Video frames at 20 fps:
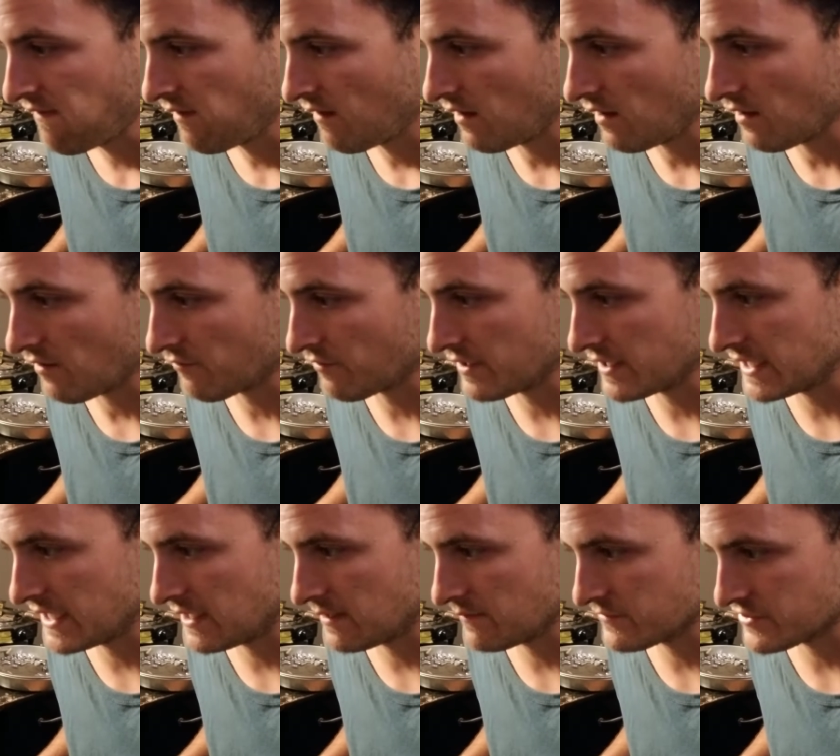uh, right
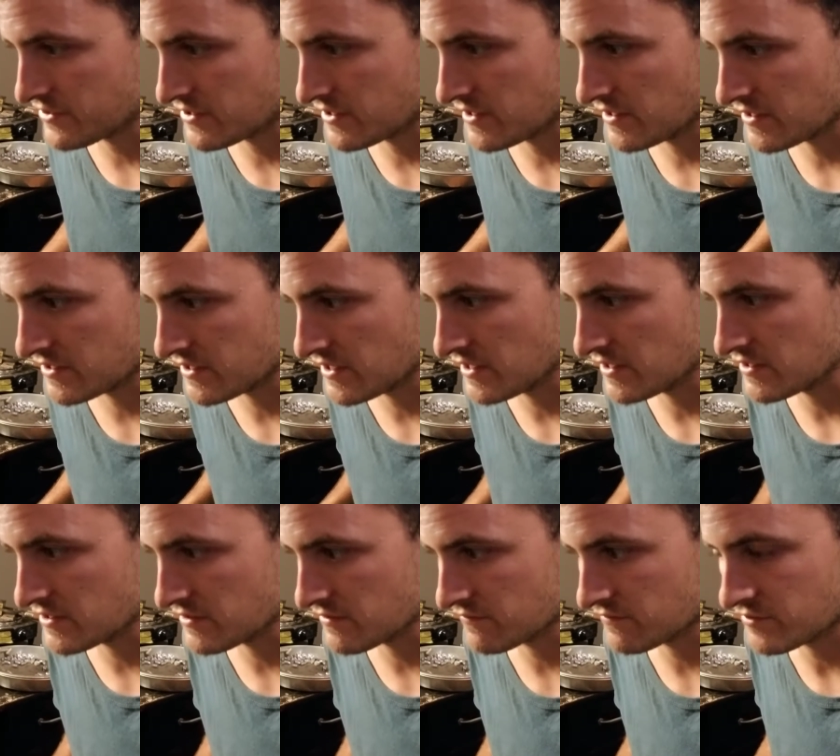now, I'm just in the
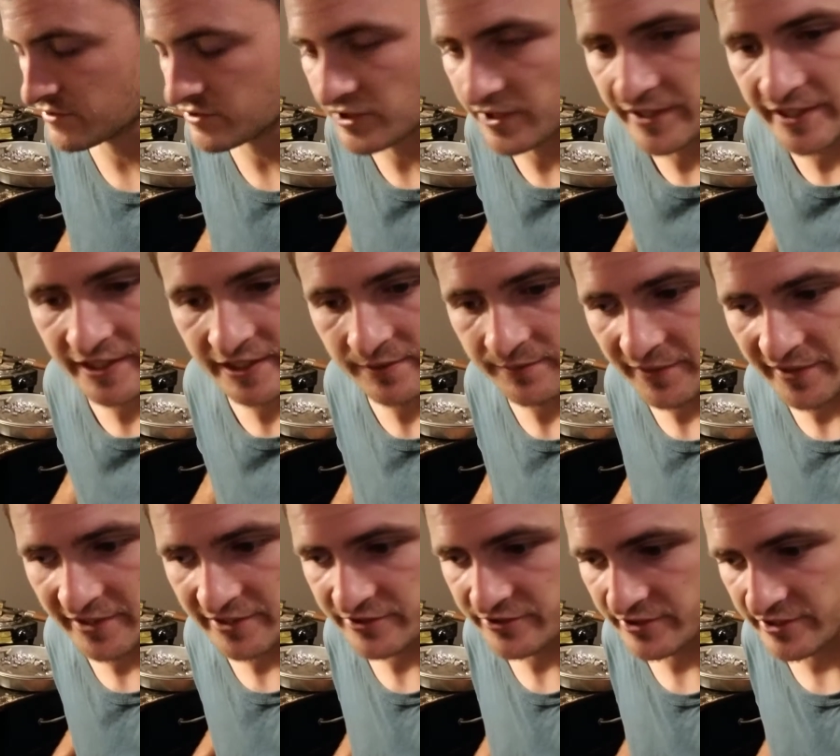stage of trying to get the
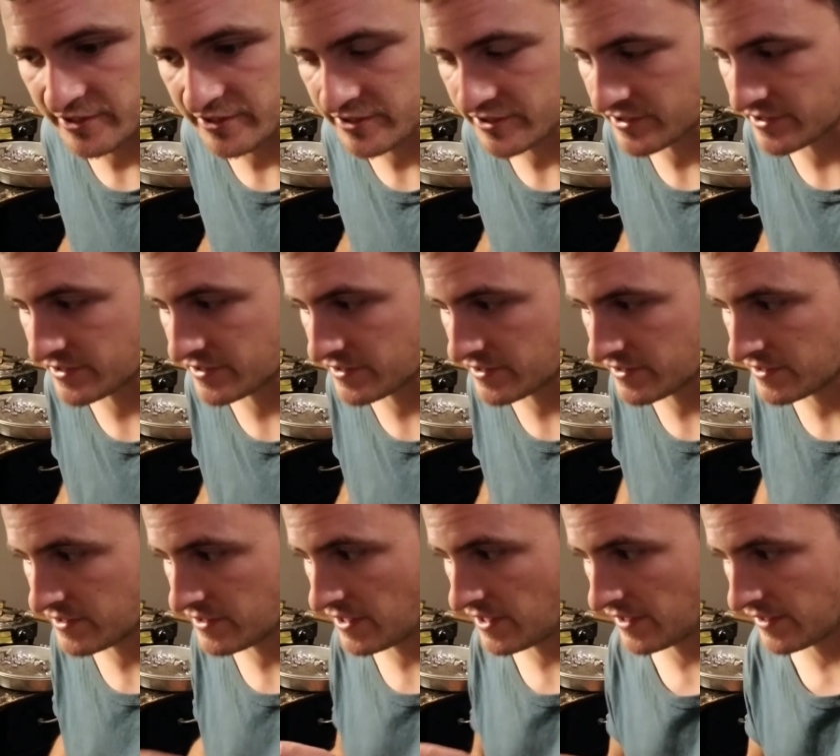penetration
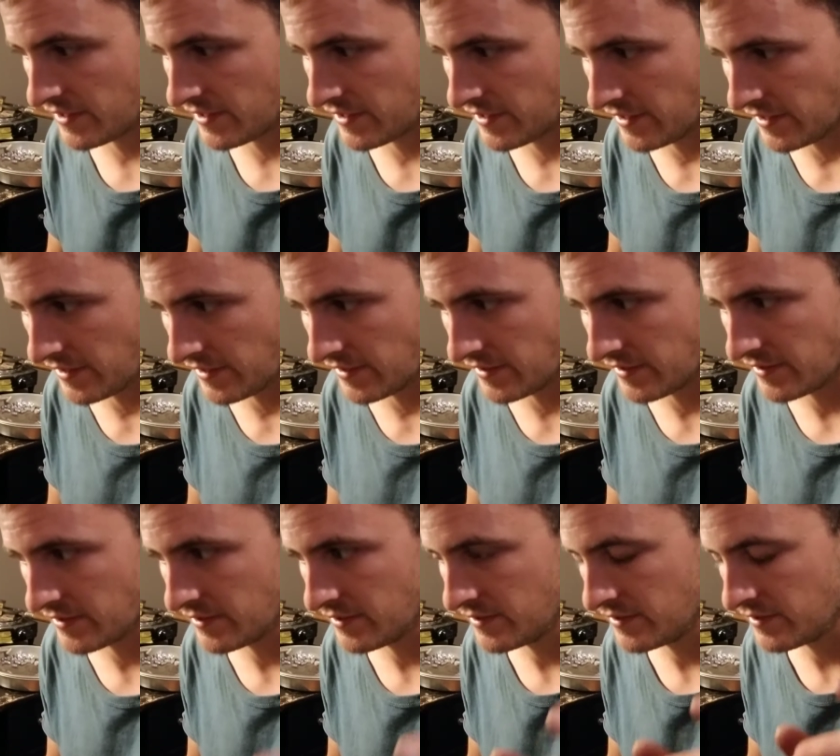and the
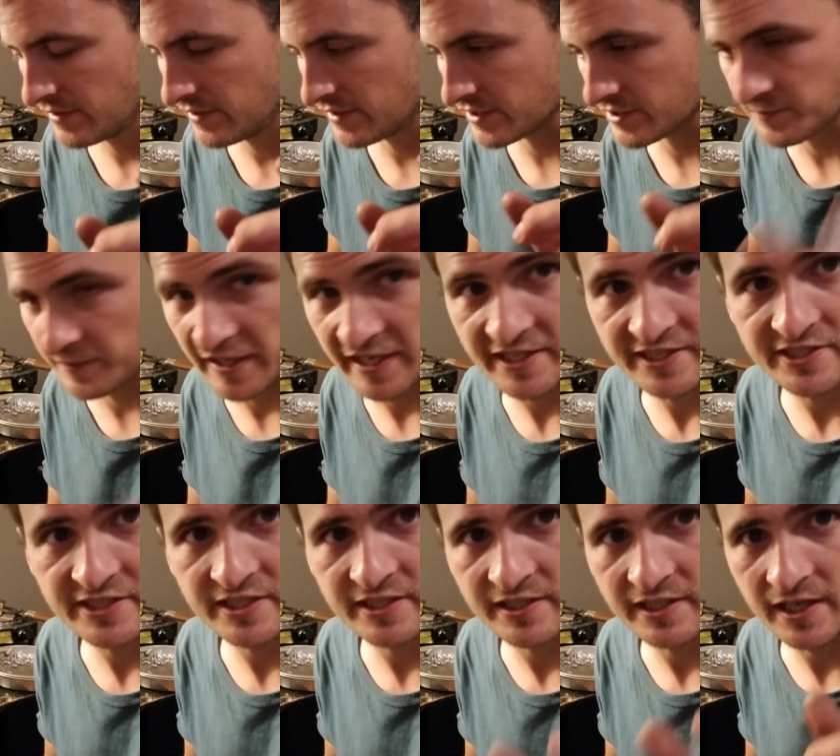
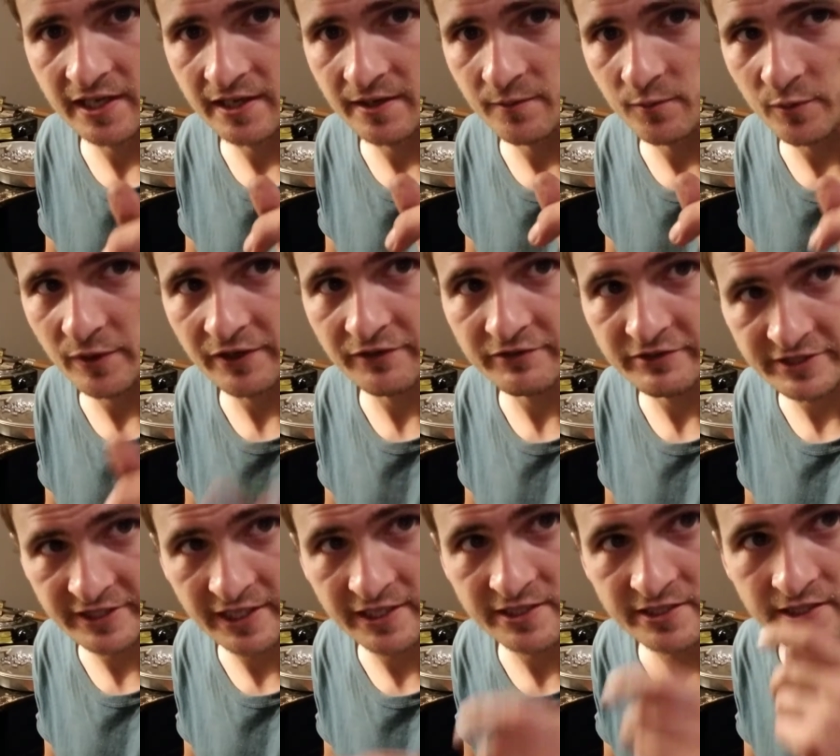expansion and weight
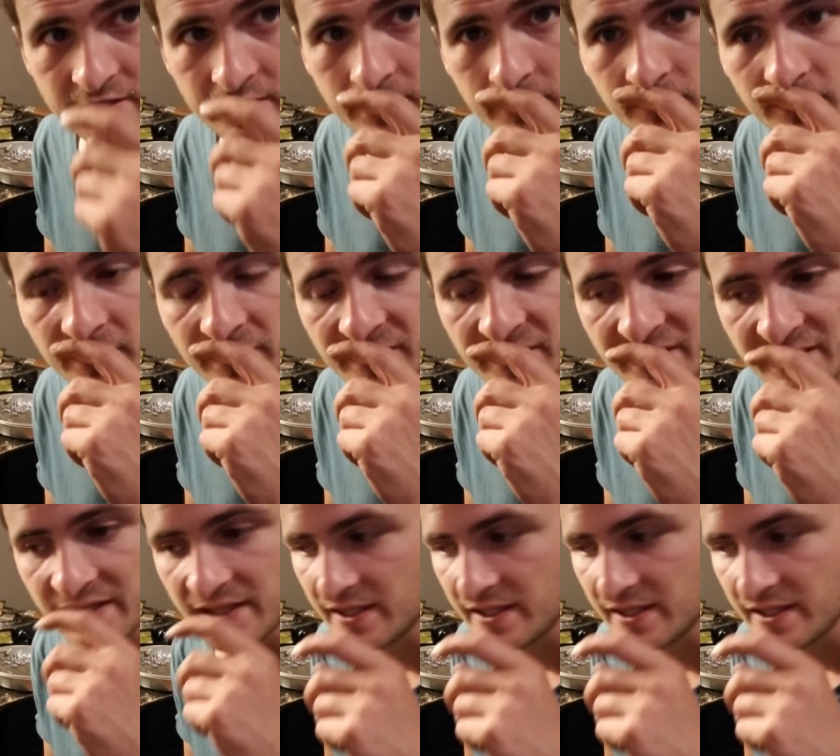retention I want.